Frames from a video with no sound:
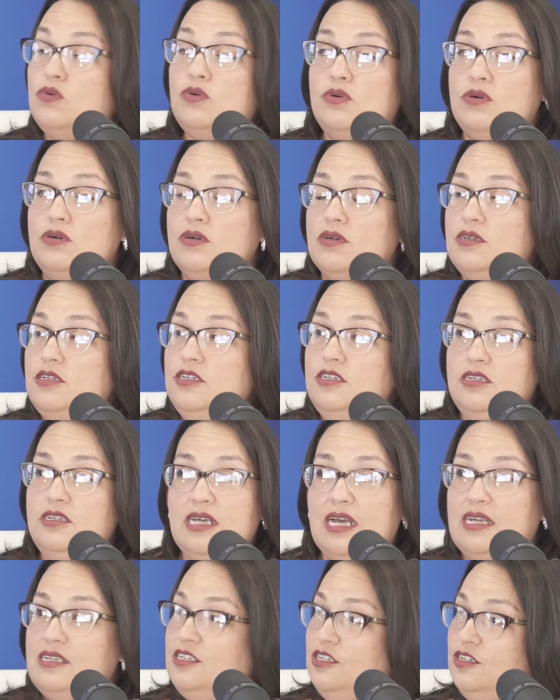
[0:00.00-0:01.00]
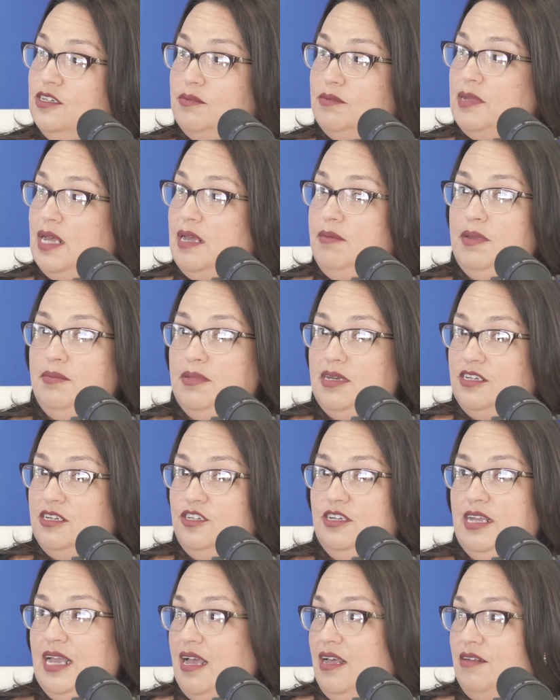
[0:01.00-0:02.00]
Or, yes, you can pay me
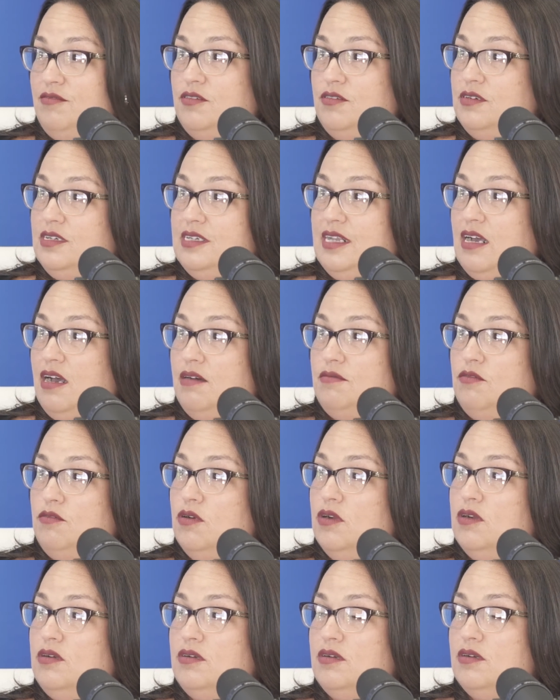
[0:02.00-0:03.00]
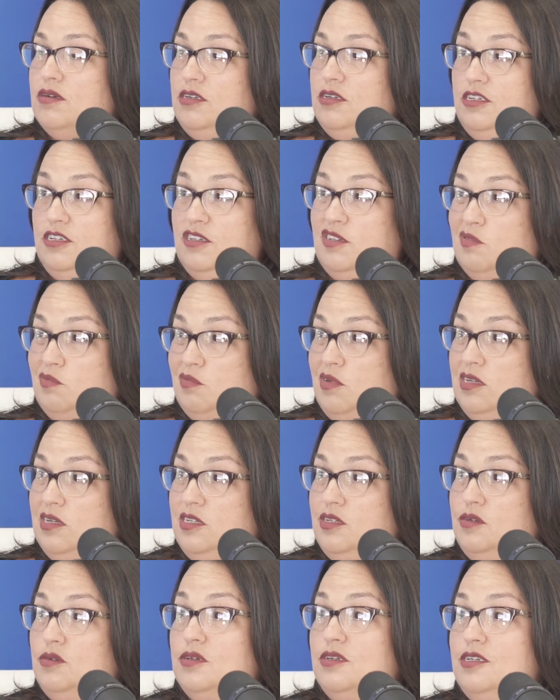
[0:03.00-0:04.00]
because you can't afford to take off work or you just don't
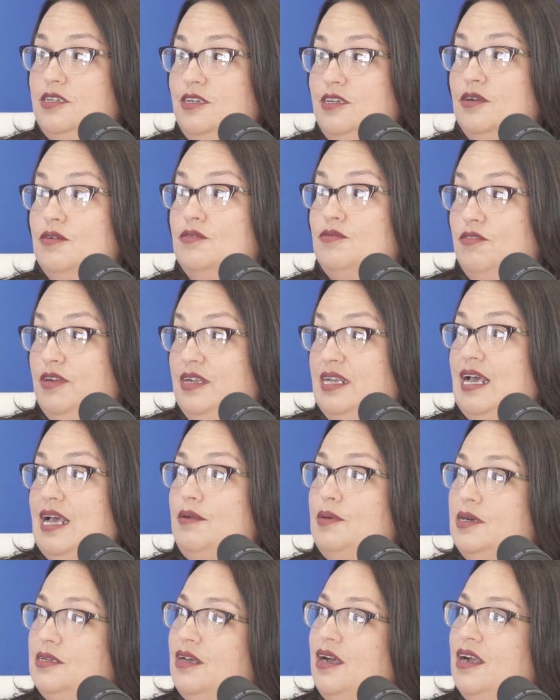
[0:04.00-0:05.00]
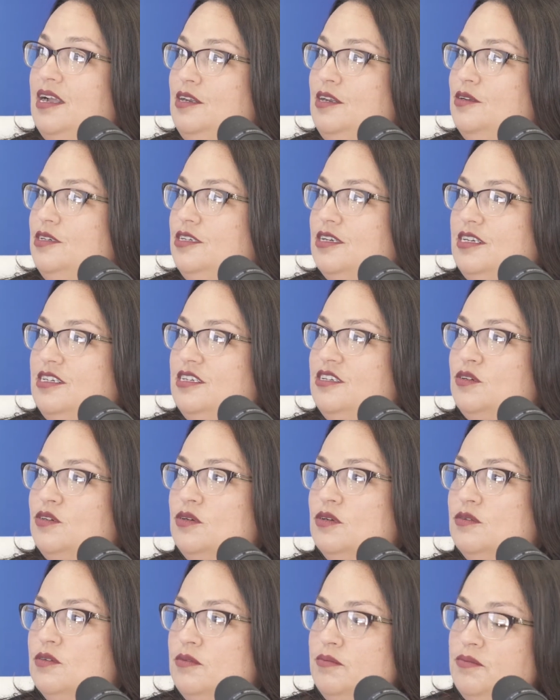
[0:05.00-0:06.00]
want to or you're freaked out about talking to a judge in a
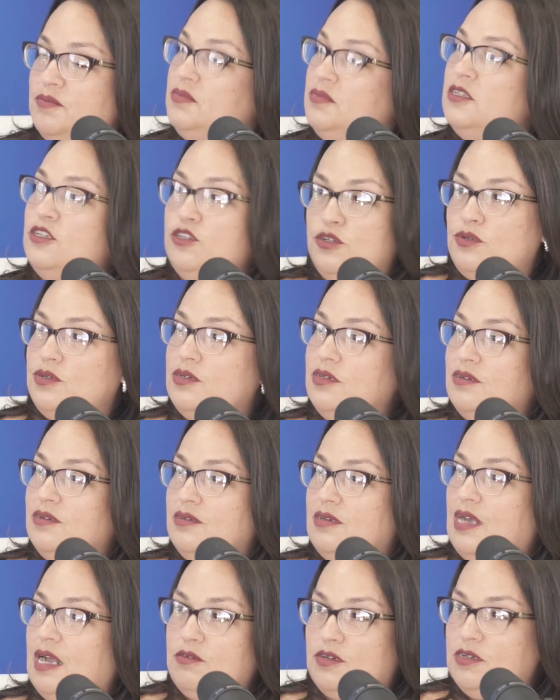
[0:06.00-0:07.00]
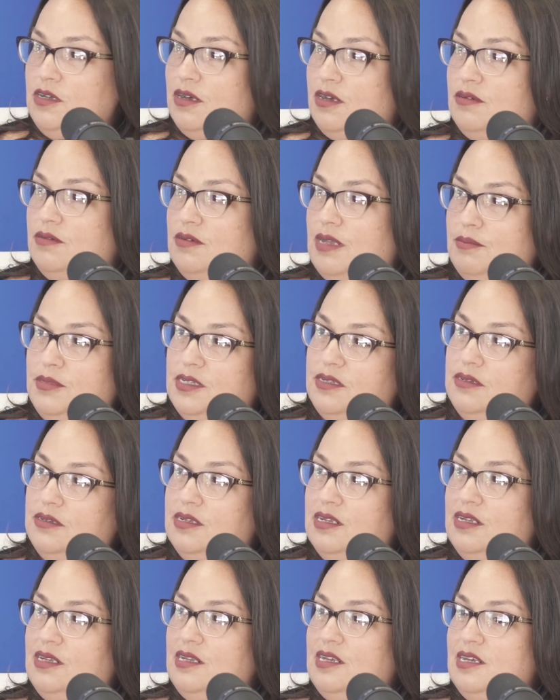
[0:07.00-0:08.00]
courtroom. Sure, I will go.
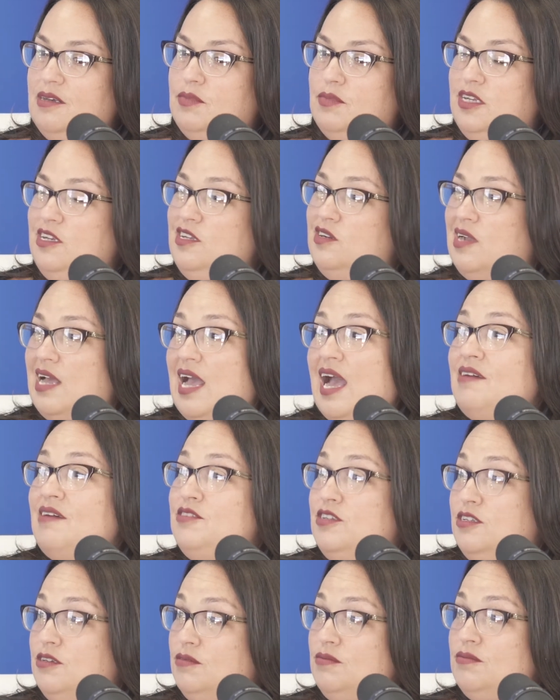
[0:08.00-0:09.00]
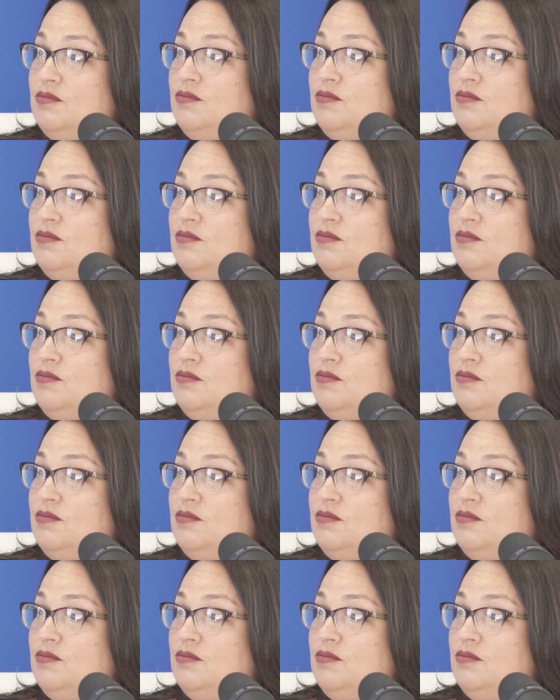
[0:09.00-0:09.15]
Absolutely. But you don't have to.